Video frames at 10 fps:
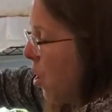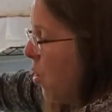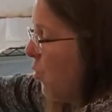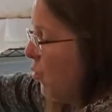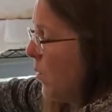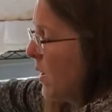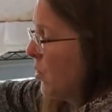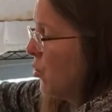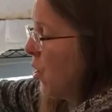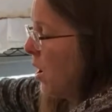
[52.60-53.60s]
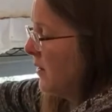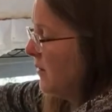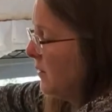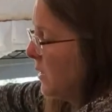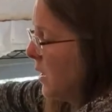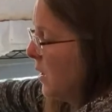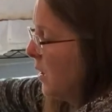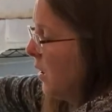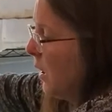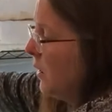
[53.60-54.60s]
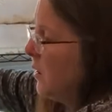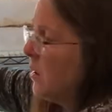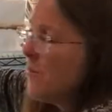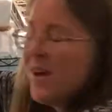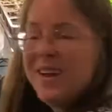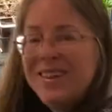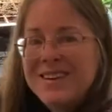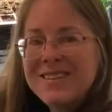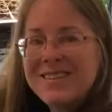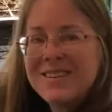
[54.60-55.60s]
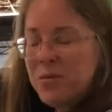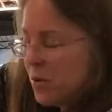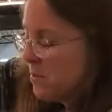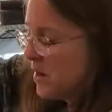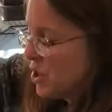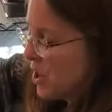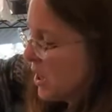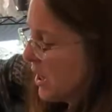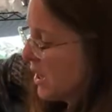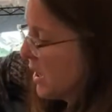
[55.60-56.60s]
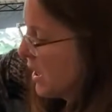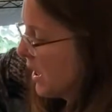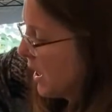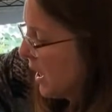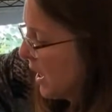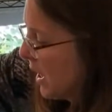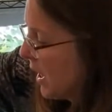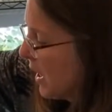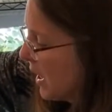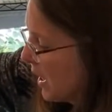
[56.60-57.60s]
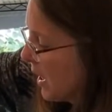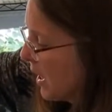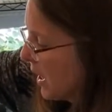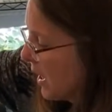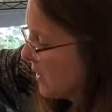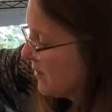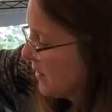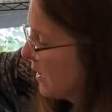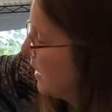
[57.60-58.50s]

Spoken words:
all the way across, and it'll come out like this, one big chunk. I set